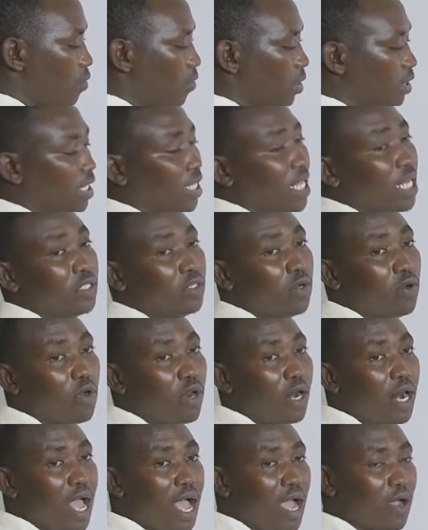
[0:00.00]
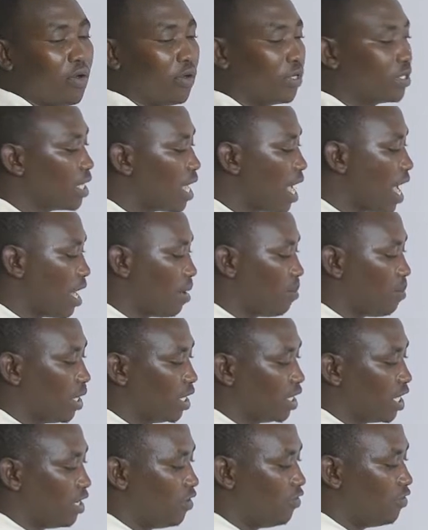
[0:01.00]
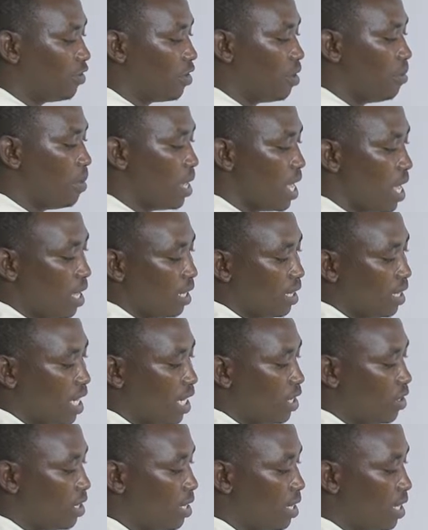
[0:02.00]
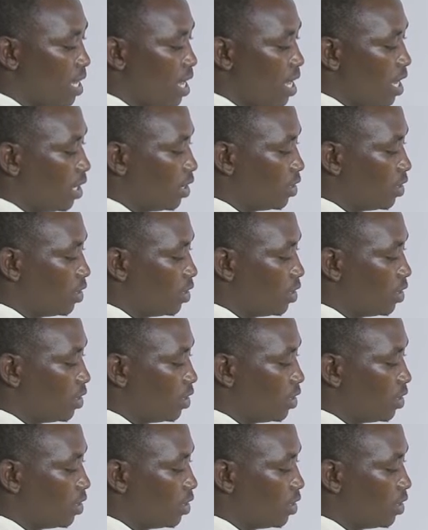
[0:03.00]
We said that all angles are measured from the north.